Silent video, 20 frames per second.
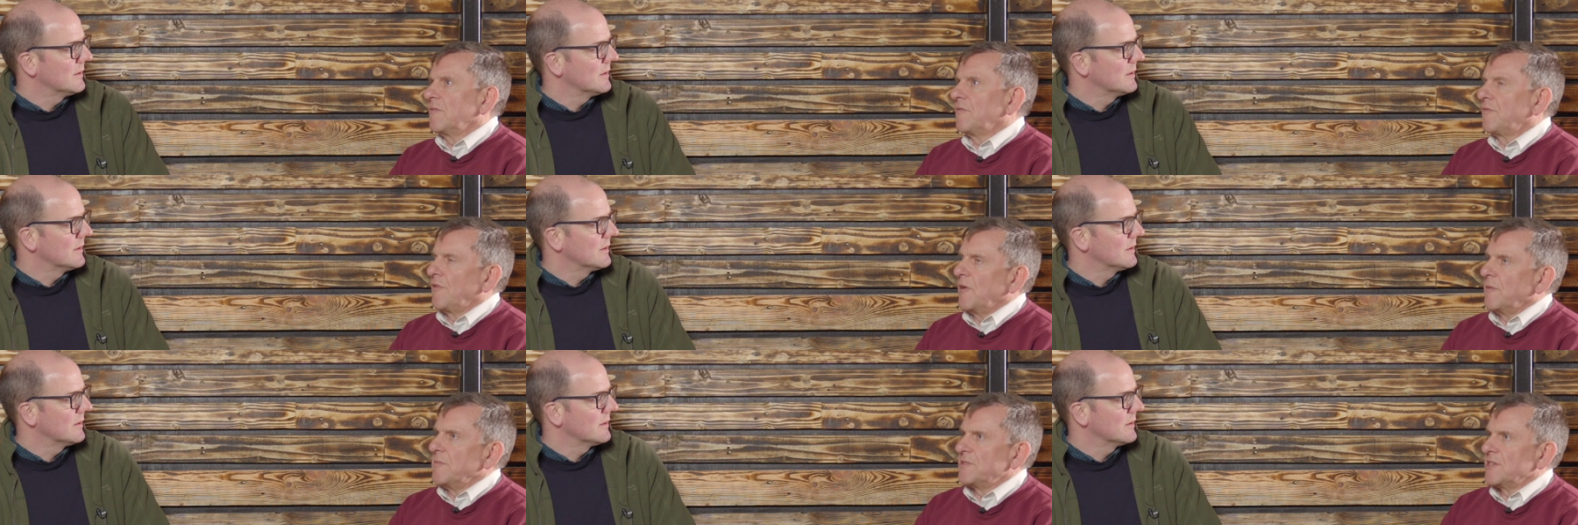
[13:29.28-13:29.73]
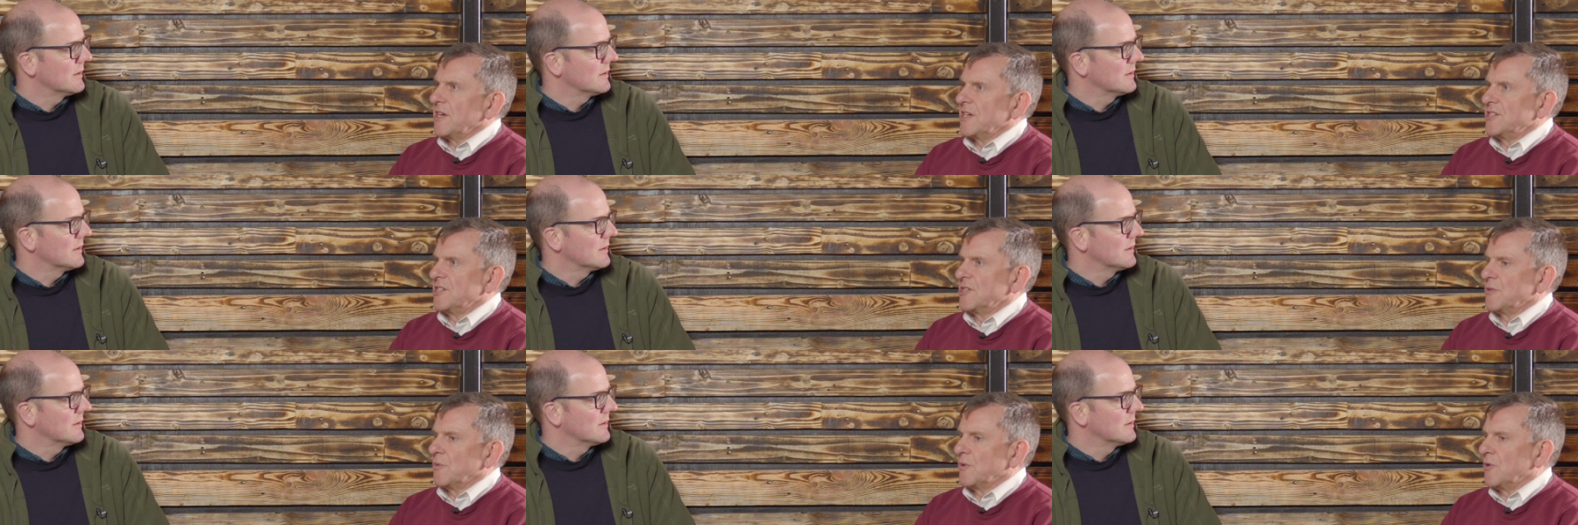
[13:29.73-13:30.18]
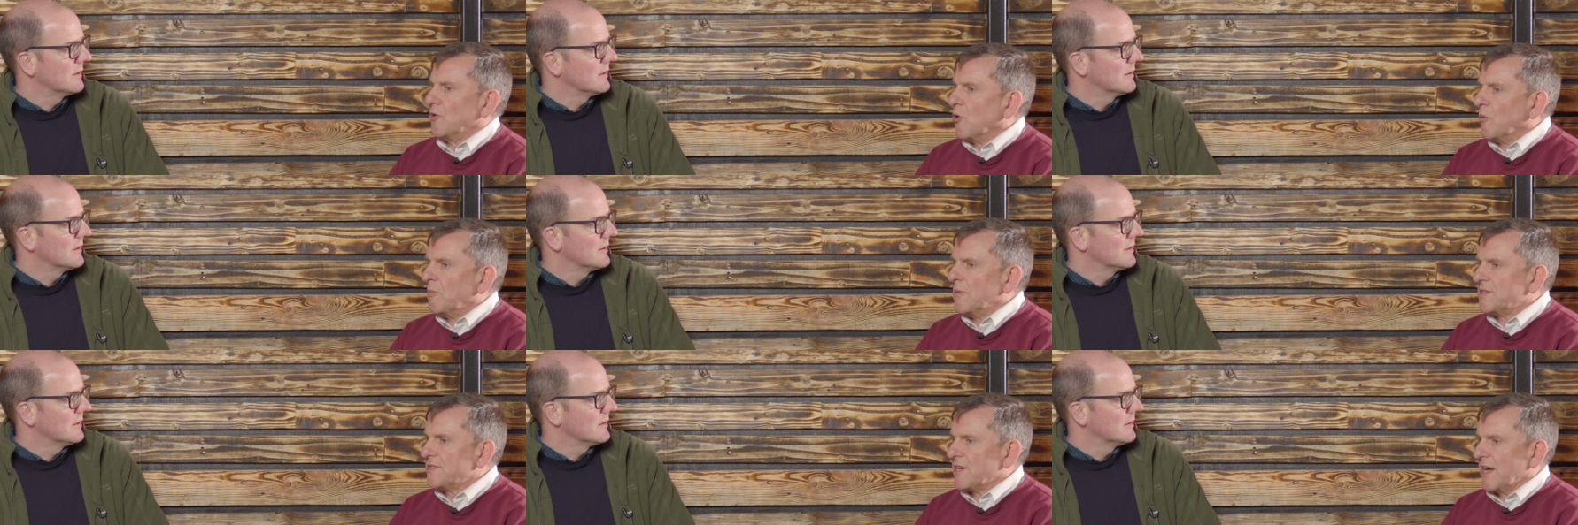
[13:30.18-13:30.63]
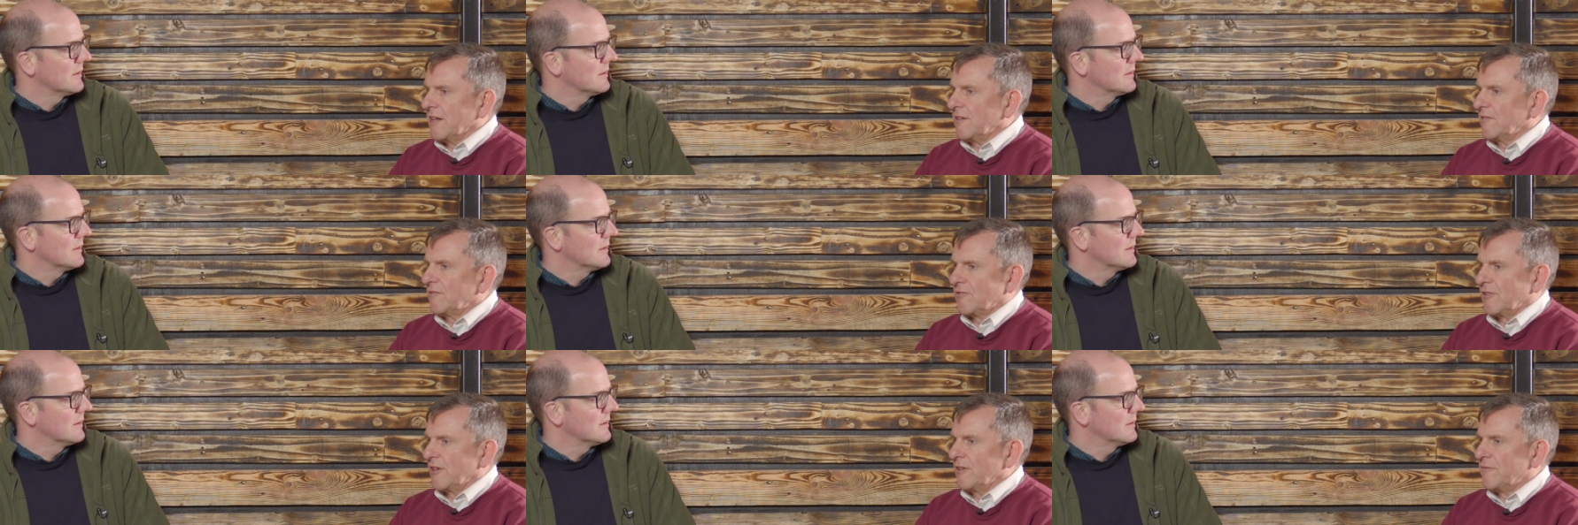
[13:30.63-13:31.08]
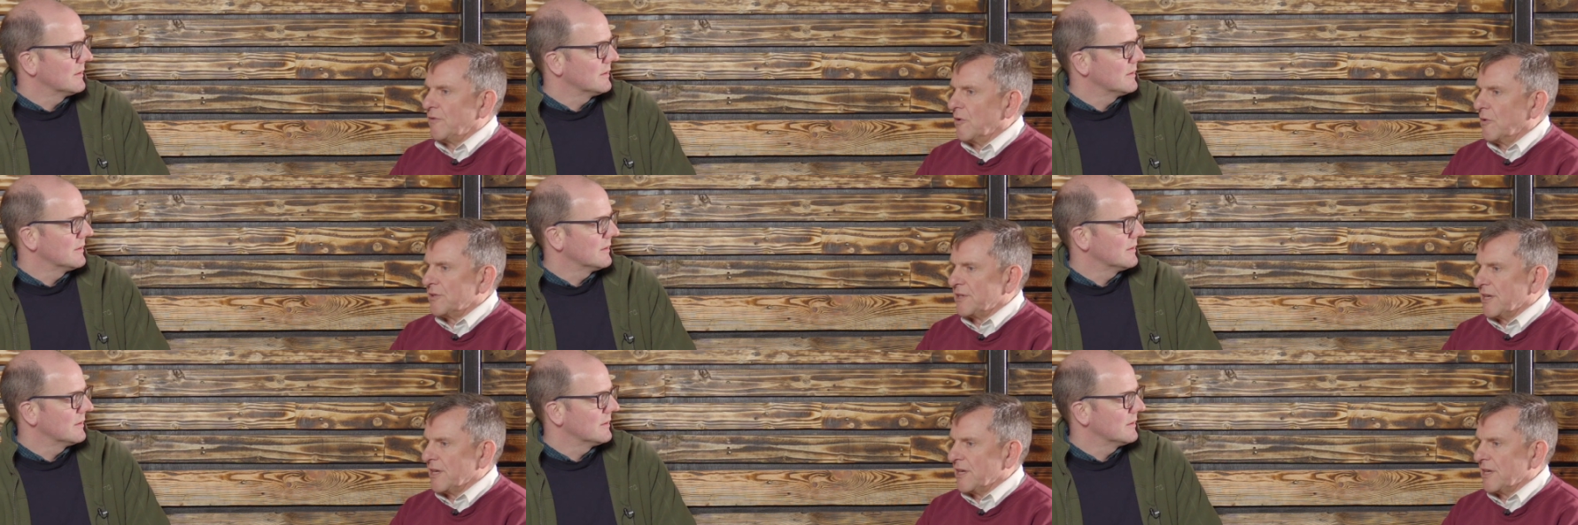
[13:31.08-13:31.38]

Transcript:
Speaker 1: fermentations it would normally take three or four